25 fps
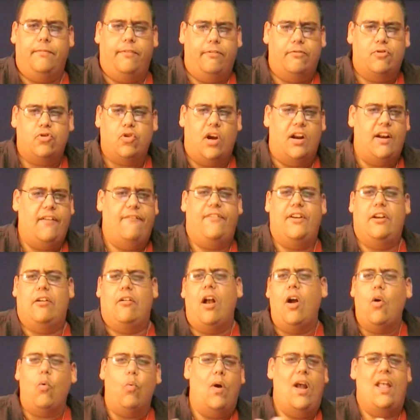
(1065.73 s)
trying to figure
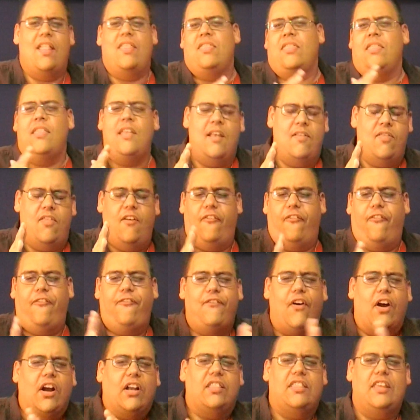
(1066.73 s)
out when in the
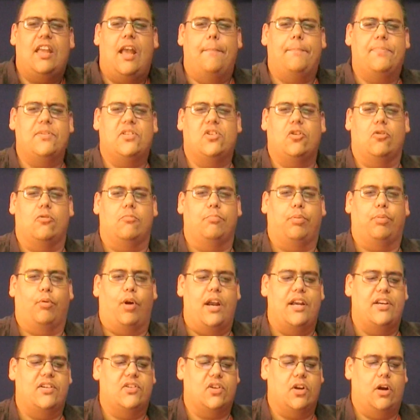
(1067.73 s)
fuck the episode
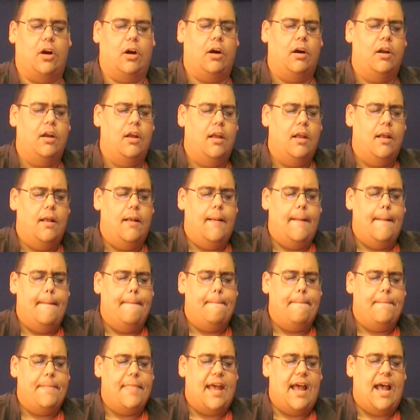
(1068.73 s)
breaks are.
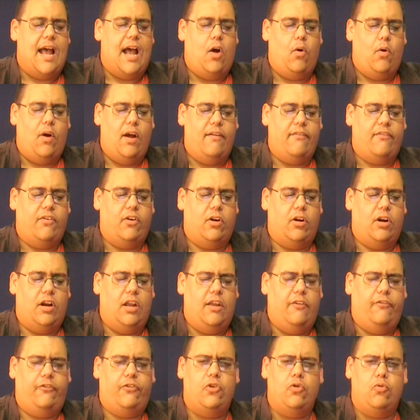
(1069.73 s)
However,
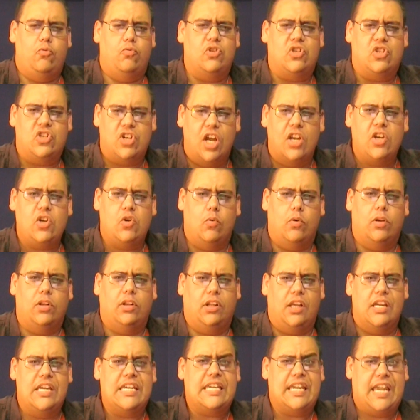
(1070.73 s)
if you
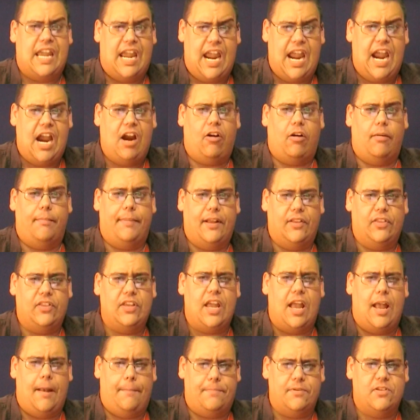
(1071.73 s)
genuinely care about
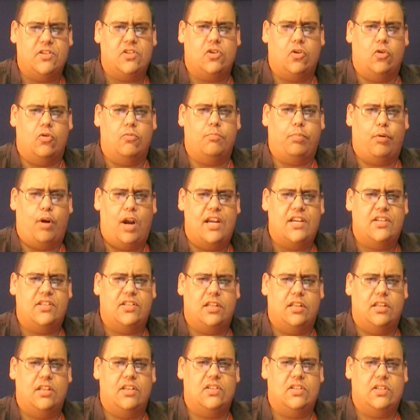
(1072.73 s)
the episode breaks
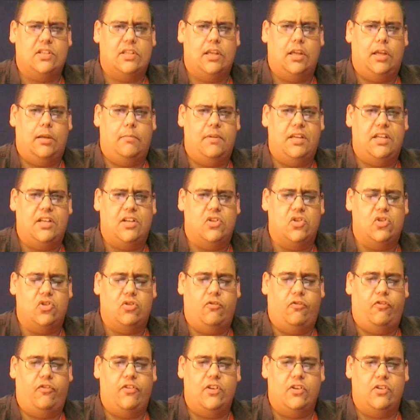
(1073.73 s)
to this thing because you
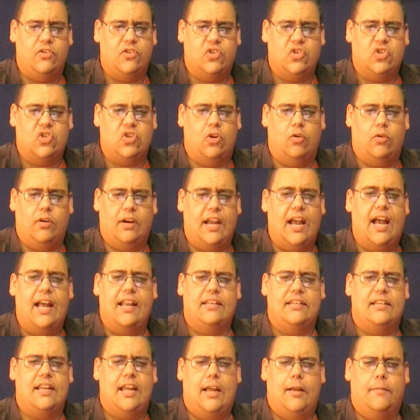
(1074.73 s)
feel so
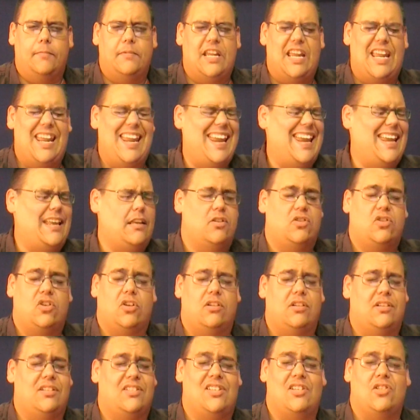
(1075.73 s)
goddamned,
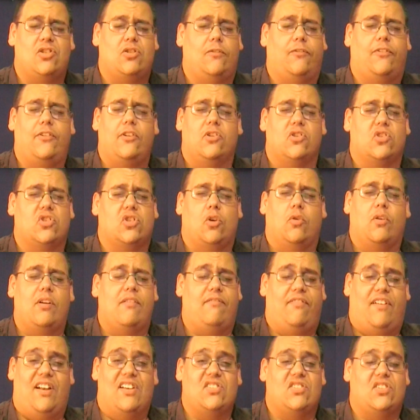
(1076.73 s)
since you feel so
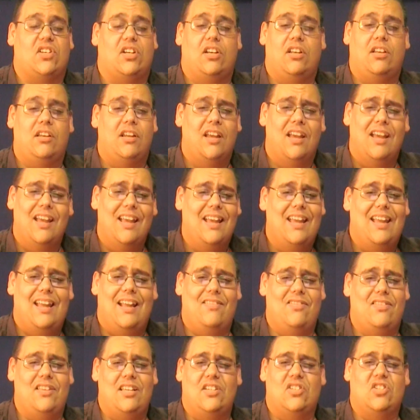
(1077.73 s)
invested
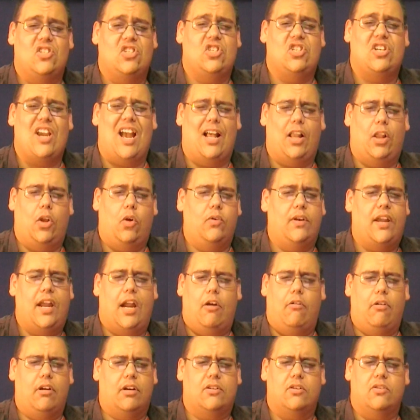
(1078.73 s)
in these shallow
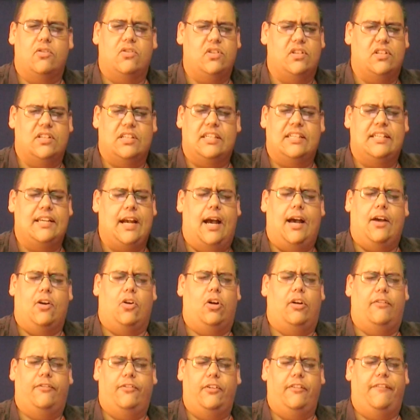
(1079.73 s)
characters and this
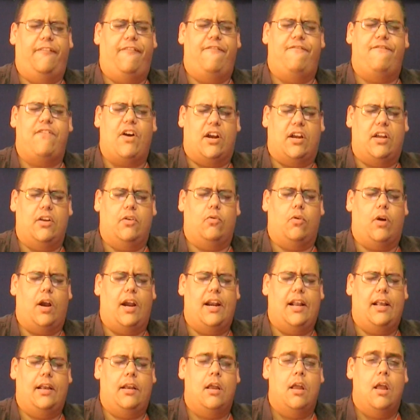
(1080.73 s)
god-awful fucking
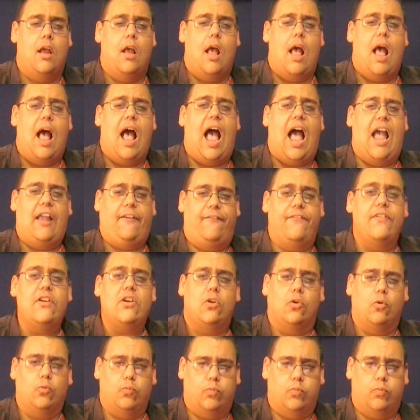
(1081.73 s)
writing, I feel